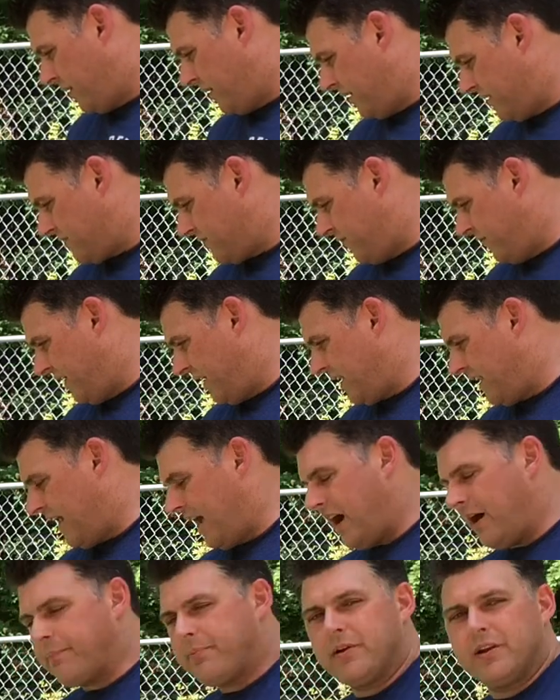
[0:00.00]
but it's vented
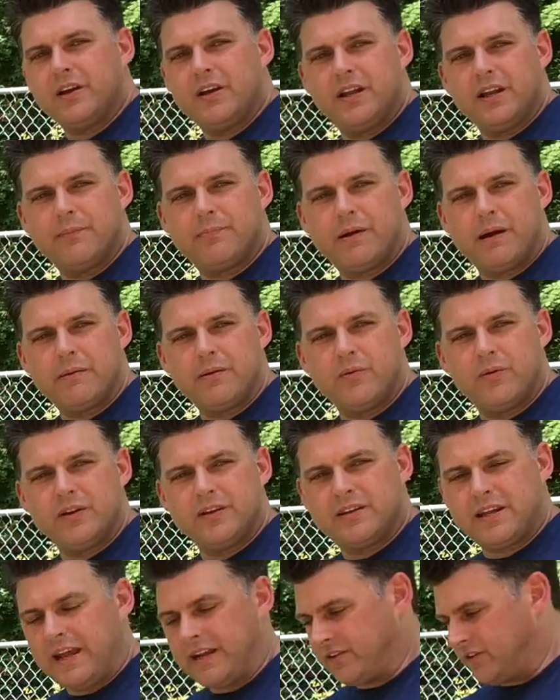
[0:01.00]
out pretty good. It probably
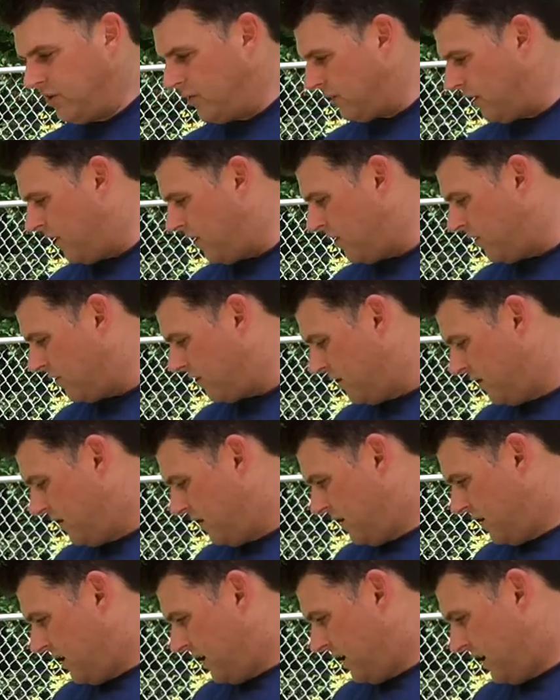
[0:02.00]
wouldn't take too long.
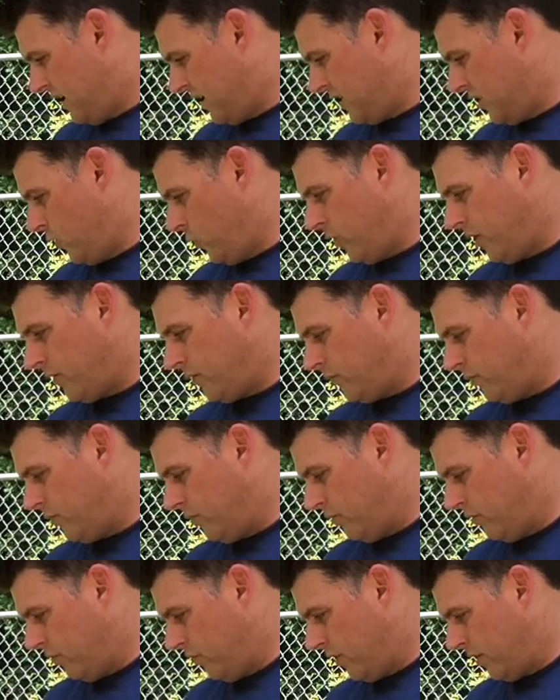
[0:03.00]
You
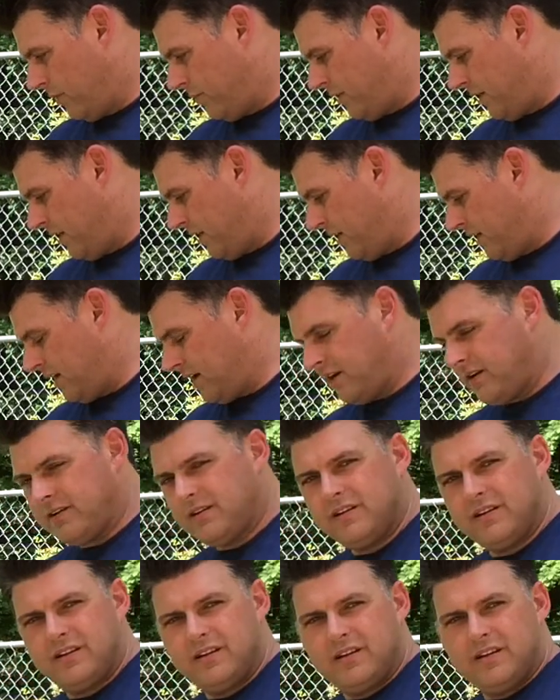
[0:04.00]
wouldn't want to be
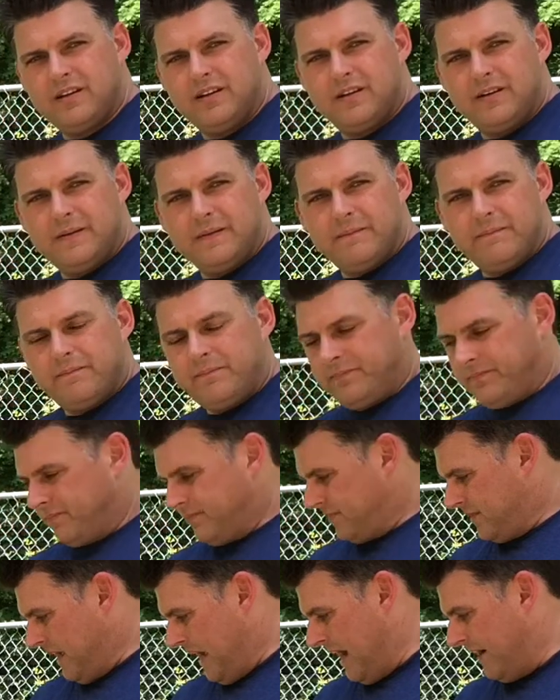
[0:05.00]

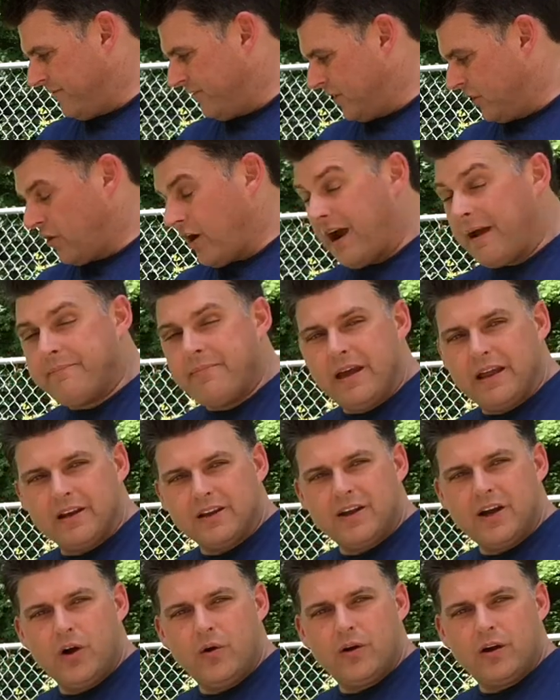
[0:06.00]
having to grab that
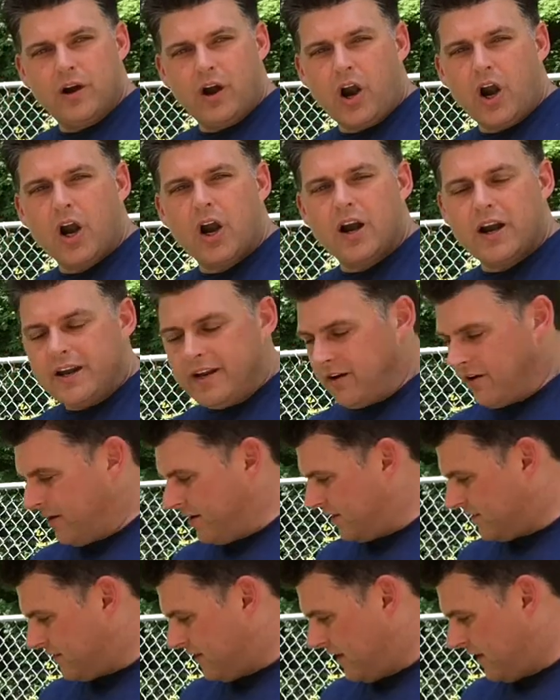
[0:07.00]
and go in a hurry or
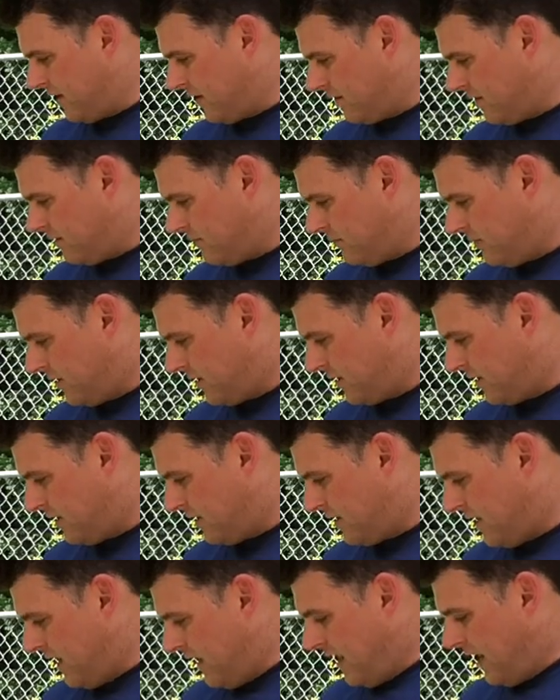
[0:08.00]
anything. But
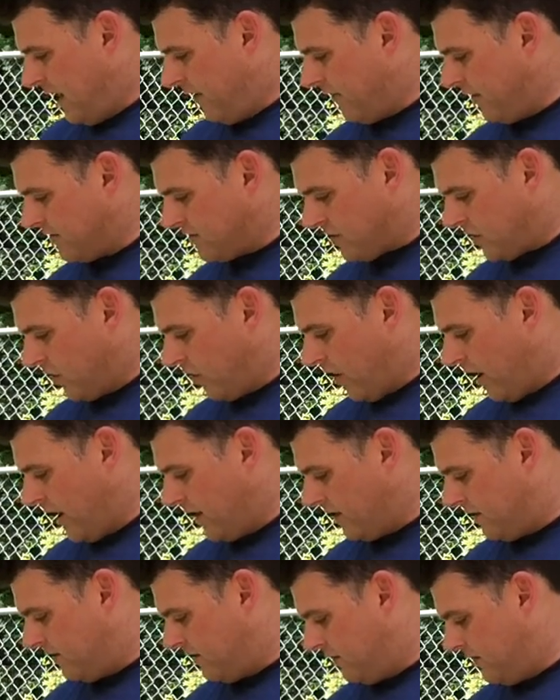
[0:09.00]
I think it's a
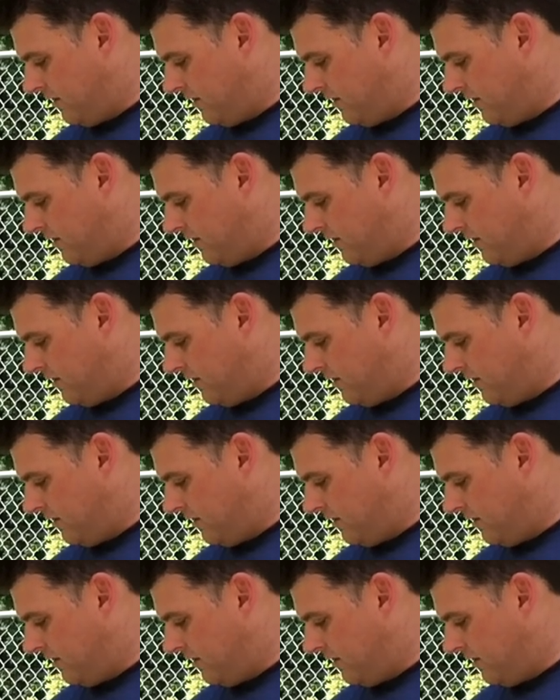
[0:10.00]
great